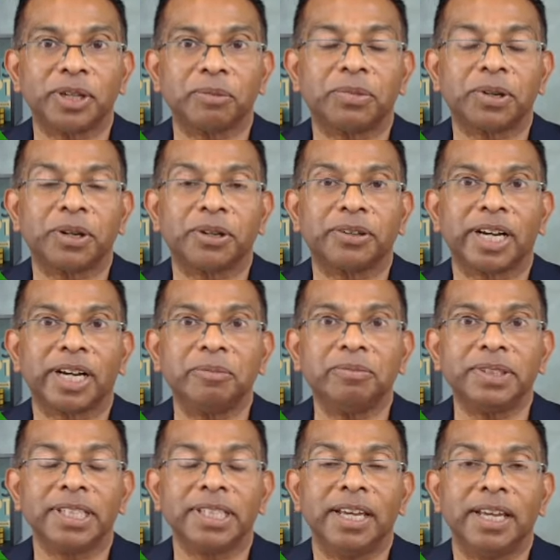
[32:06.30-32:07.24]

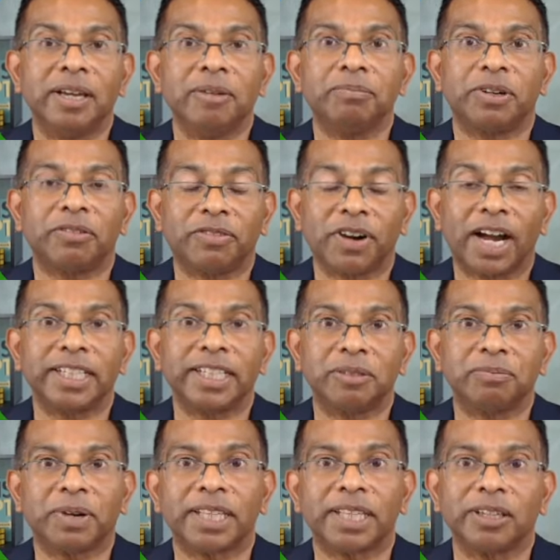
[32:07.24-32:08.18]
programs
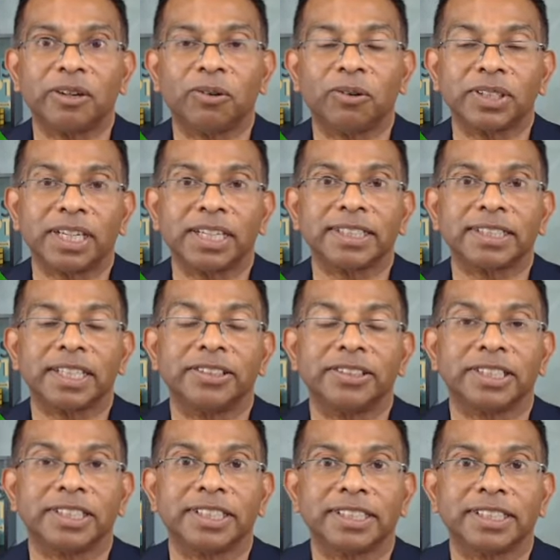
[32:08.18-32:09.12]
provided by their
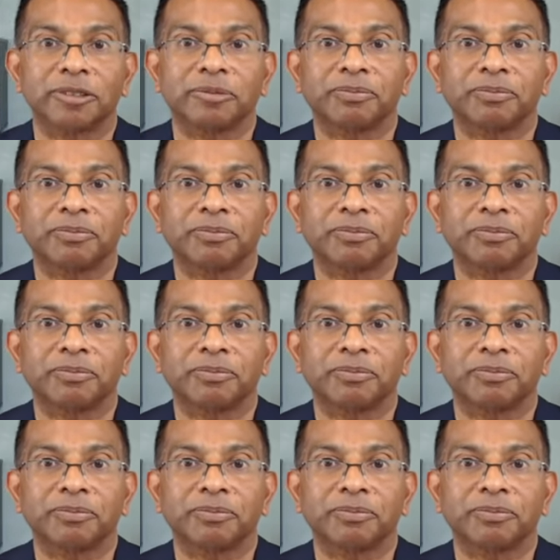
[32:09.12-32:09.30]
organizations.